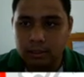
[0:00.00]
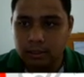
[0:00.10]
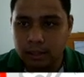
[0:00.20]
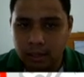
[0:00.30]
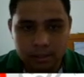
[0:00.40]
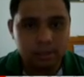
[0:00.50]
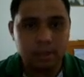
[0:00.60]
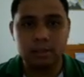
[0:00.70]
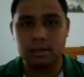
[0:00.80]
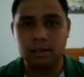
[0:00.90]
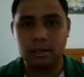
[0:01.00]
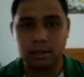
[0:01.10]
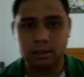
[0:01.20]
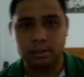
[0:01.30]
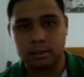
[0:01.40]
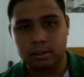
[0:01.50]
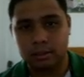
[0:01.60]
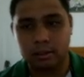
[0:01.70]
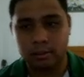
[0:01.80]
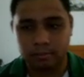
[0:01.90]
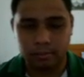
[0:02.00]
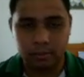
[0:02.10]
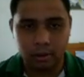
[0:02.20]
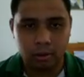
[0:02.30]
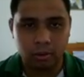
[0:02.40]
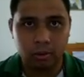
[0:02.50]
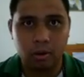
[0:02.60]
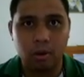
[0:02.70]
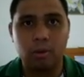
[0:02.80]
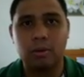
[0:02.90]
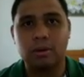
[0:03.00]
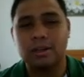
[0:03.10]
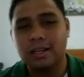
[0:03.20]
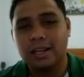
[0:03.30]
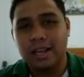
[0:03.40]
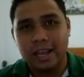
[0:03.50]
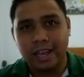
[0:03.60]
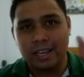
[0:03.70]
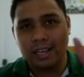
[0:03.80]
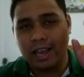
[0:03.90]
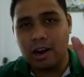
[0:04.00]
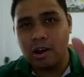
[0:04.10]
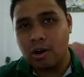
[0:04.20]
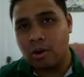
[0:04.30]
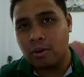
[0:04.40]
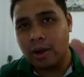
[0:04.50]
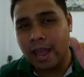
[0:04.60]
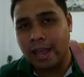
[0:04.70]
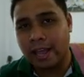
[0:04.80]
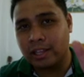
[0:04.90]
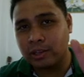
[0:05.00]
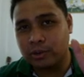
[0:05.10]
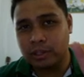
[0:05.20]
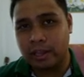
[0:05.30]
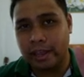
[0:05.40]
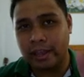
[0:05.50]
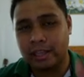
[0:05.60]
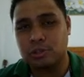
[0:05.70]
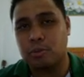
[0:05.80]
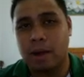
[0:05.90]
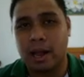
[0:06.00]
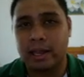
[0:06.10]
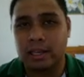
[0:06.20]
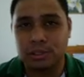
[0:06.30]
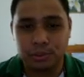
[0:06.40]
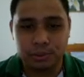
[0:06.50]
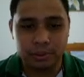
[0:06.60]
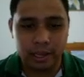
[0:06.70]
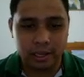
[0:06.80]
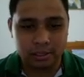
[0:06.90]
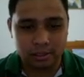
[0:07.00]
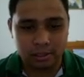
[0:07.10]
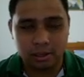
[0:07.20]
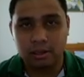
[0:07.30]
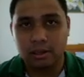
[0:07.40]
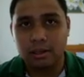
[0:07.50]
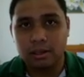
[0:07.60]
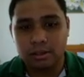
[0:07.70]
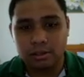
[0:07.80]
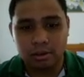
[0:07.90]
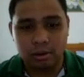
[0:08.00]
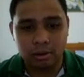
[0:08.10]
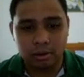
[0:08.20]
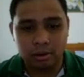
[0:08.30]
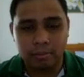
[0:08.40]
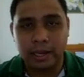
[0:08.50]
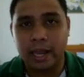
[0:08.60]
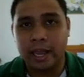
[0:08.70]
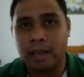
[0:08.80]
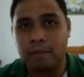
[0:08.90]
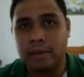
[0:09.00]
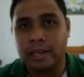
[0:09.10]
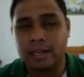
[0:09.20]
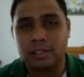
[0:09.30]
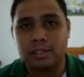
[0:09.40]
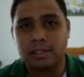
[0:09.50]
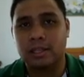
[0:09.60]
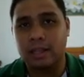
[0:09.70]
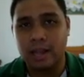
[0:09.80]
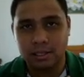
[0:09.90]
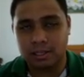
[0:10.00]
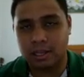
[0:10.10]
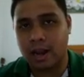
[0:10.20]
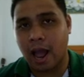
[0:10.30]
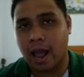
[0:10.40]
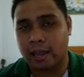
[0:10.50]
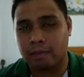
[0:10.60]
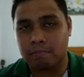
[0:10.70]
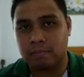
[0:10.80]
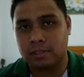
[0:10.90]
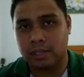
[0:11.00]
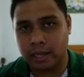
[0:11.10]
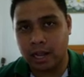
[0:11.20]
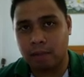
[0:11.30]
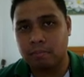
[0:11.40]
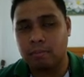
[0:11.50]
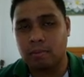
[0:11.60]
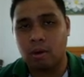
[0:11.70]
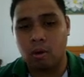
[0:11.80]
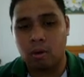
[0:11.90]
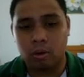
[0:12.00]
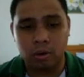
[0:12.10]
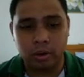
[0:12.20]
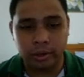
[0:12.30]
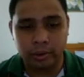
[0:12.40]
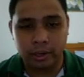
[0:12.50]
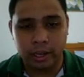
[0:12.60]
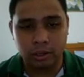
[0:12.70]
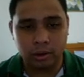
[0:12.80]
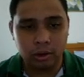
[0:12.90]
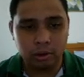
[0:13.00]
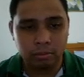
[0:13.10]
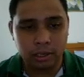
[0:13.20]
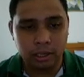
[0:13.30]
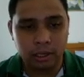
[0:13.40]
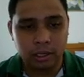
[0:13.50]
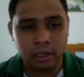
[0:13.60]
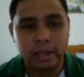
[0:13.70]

Ta, ta, ta, ta, ta. Oh, hello and good day to my students. So, my name is Dustin Ive Sigam, or you can call me